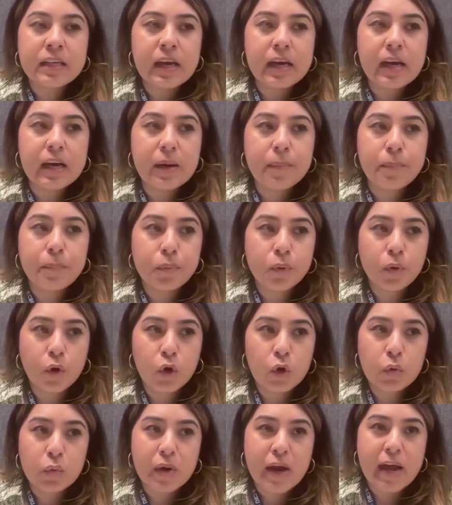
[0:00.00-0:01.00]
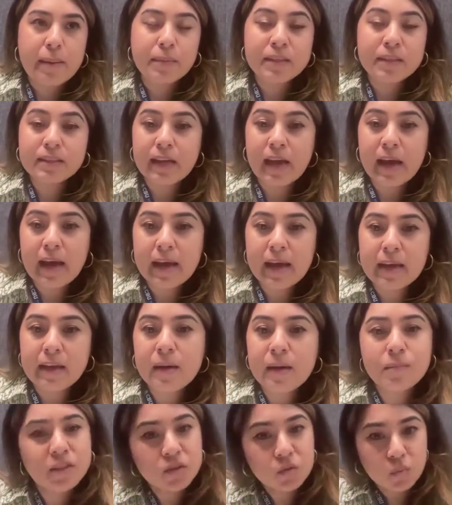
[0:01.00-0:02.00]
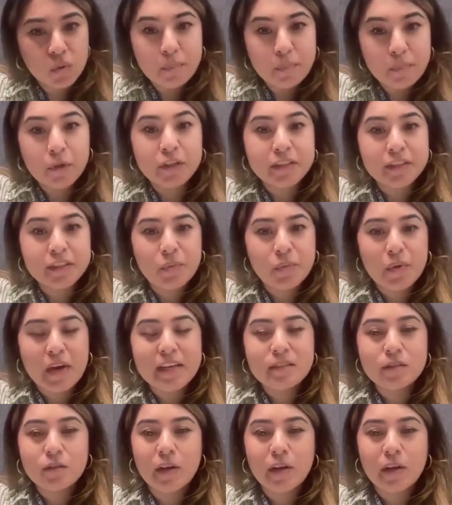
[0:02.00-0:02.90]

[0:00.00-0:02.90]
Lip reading: a program, because I am just one person, right?